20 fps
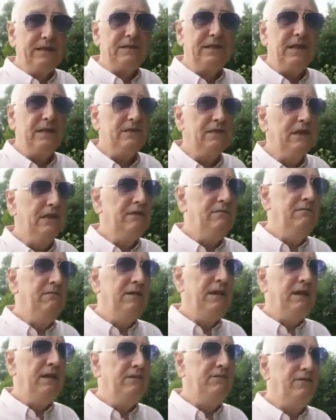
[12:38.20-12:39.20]
That's actually,
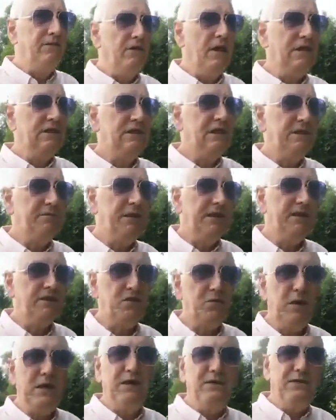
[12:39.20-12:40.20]
for us it'll be
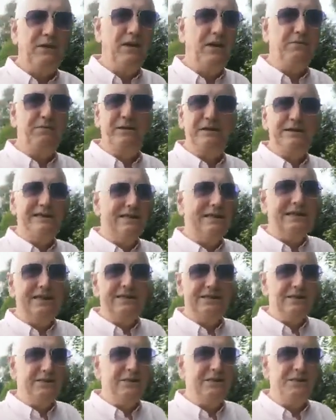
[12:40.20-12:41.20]
the 23rd, but
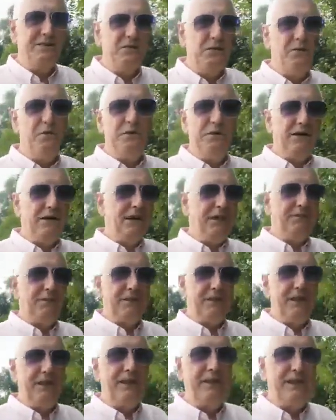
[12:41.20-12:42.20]
you don't want to
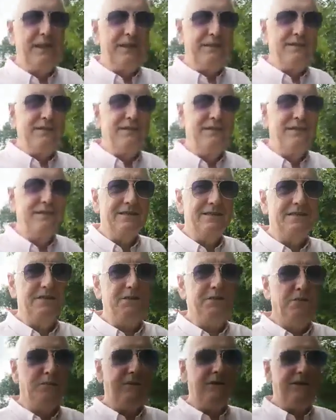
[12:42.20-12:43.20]
leave it that late
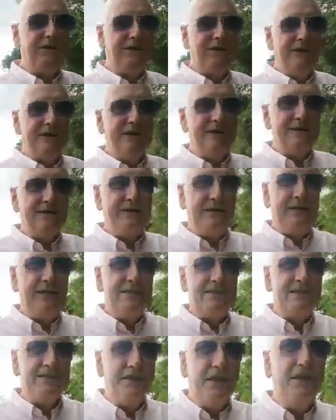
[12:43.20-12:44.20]
to
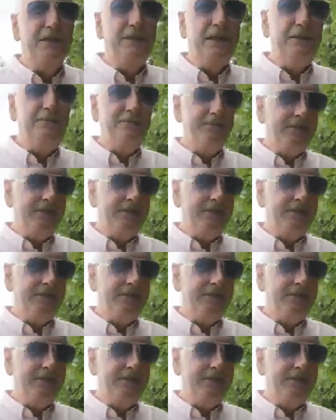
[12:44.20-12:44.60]
get signed